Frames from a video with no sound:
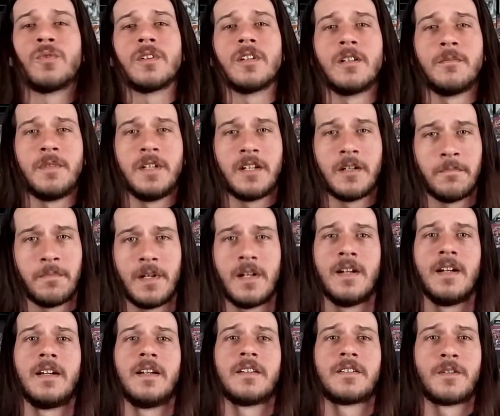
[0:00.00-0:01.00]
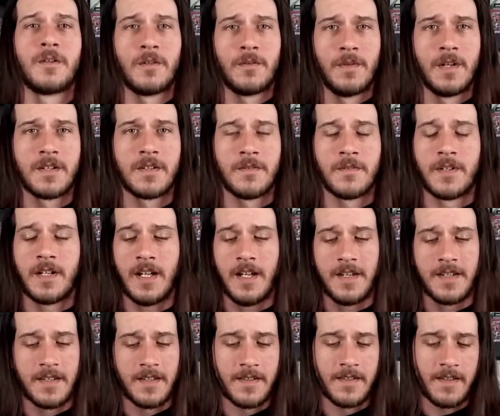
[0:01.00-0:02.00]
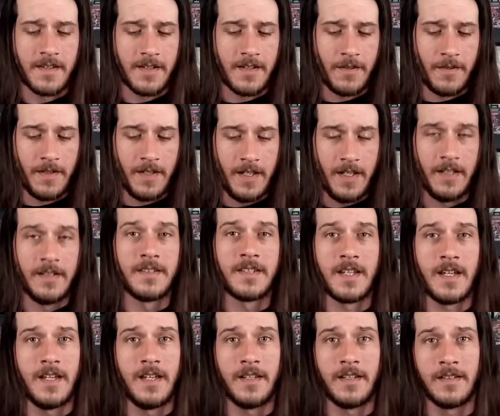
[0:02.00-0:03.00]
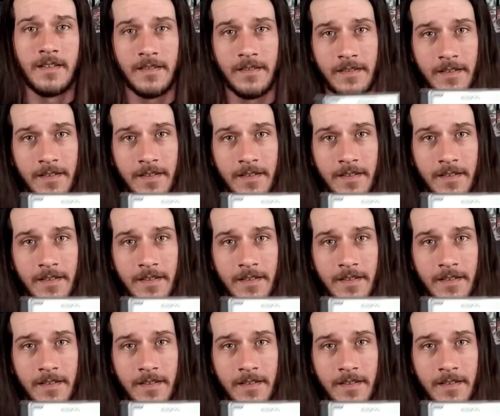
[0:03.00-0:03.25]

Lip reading: we're going to be comparing it to original cases, let's go ahead and take